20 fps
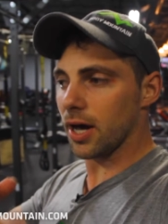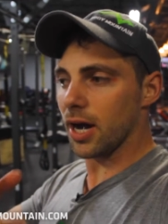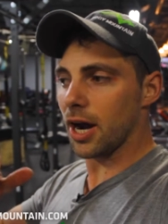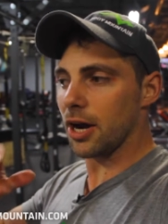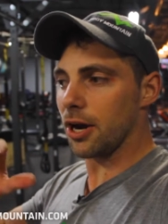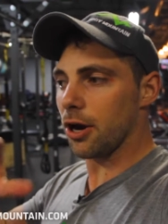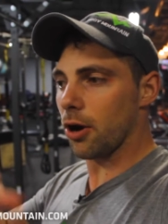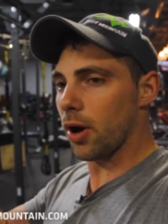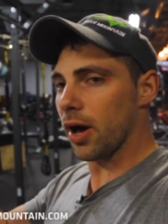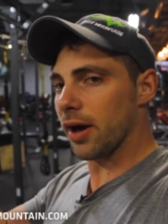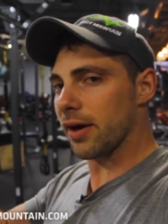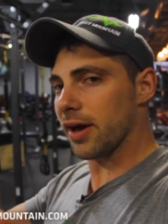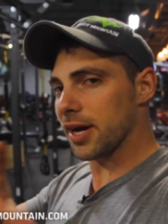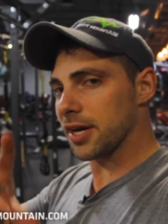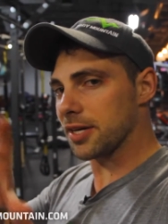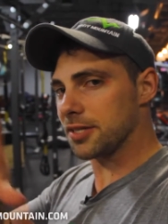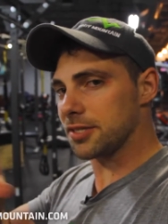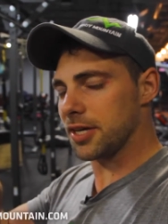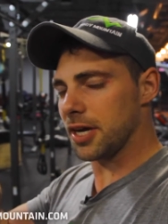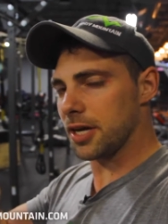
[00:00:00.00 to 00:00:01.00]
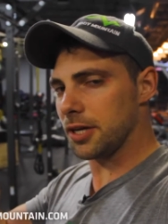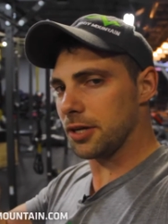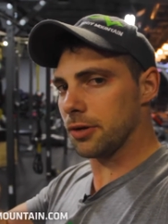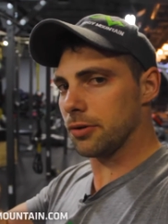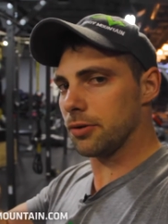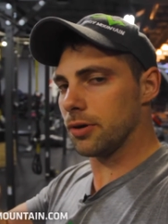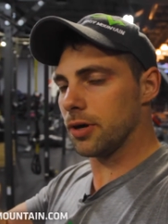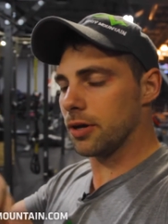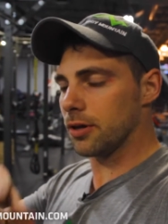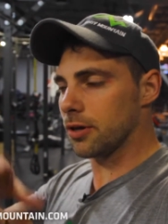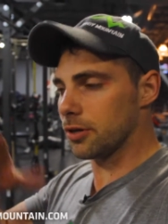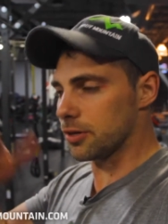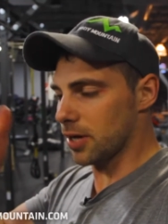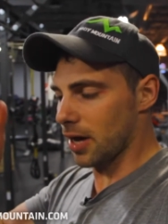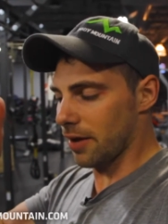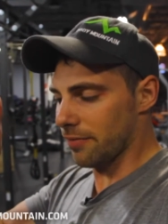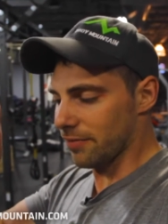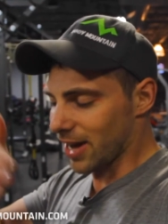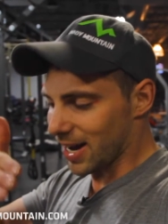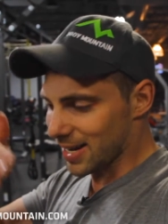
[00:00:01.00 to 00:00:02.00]
And I know I gotta continue. There's,
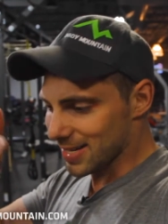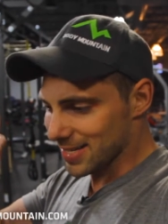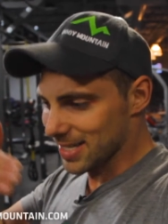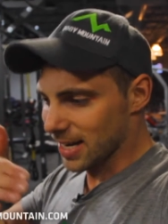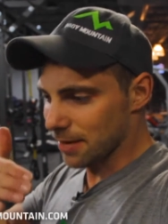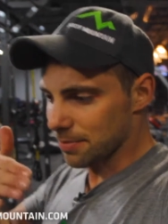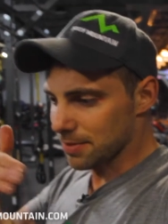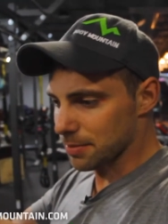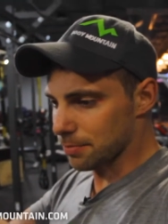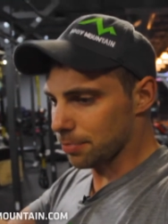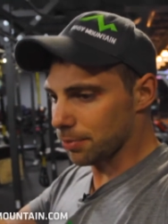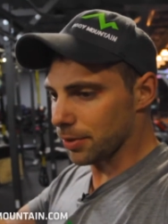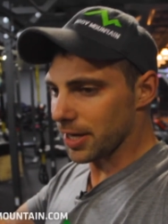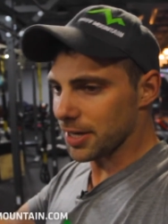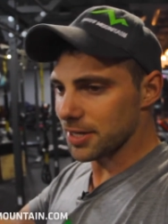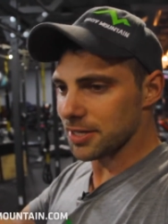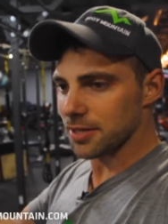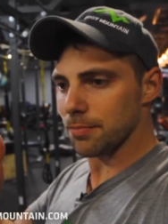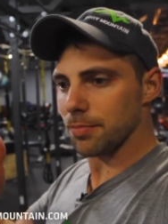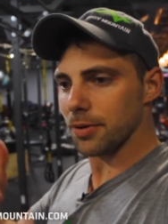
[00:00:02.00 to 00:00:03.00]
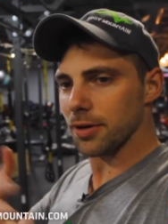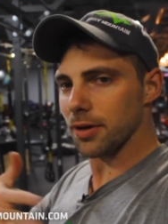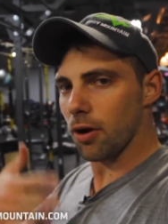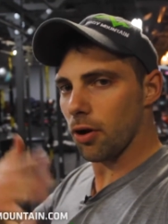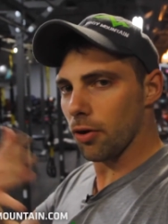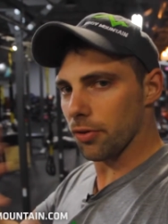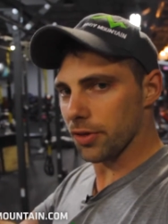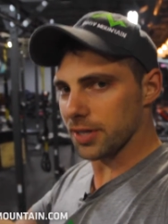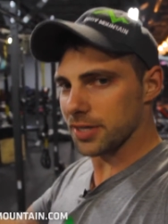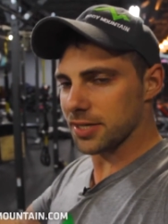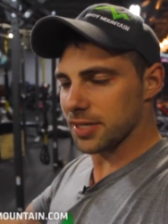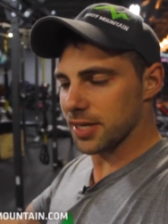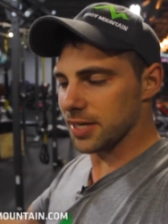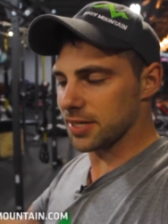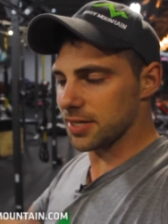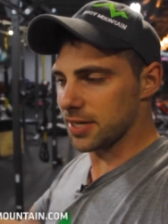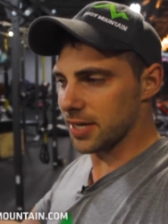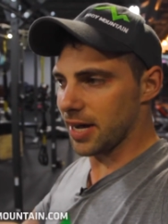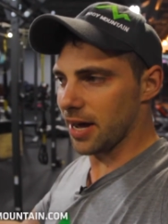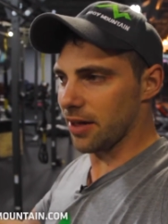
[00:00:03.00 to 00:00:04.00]
I've got steps in place to put all these
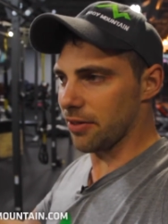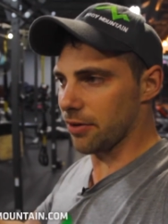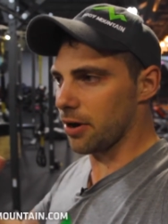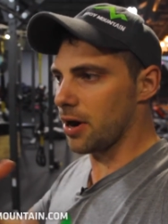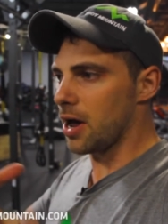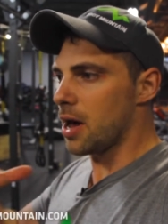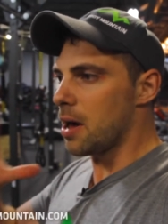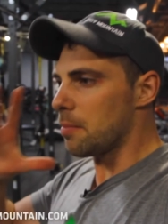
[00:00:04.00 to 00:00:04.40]
things together,